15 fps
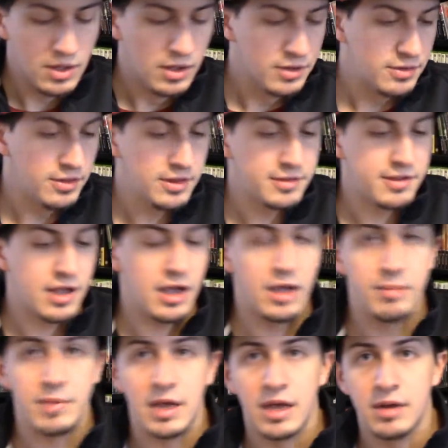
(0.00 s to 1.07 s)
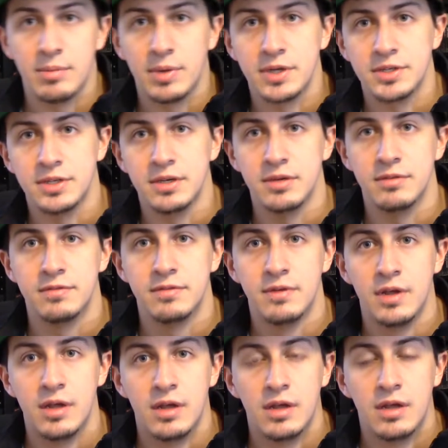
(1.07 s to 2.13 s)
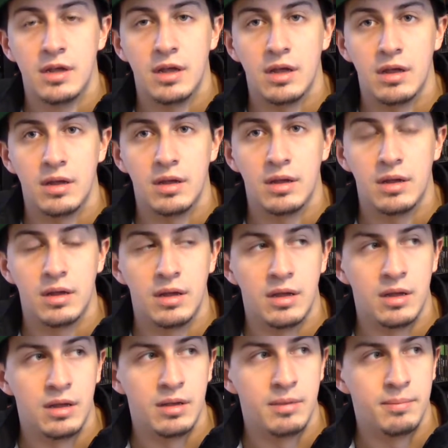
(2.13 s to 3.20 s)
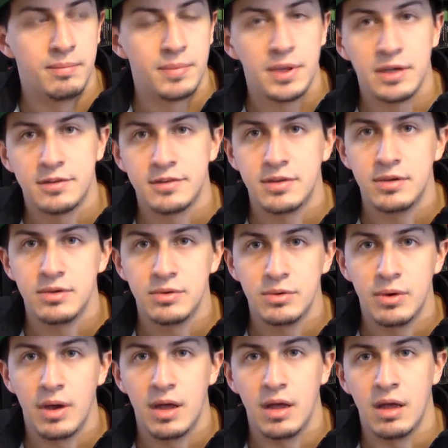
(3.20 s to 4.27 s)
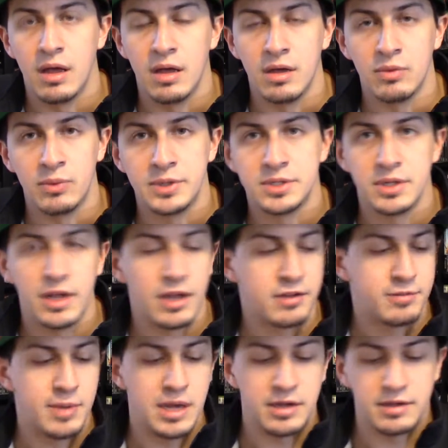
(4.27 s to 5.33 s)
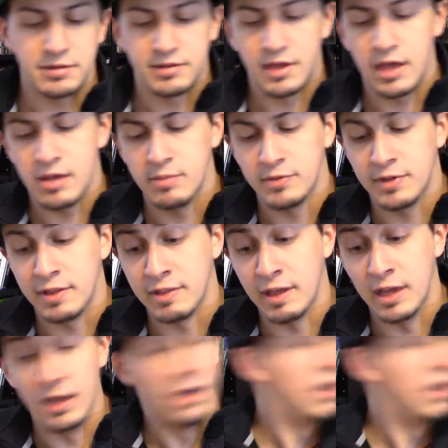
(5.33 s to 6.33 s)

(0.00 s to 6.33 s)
So this time they had a bunch of PS2 original Xbox games that they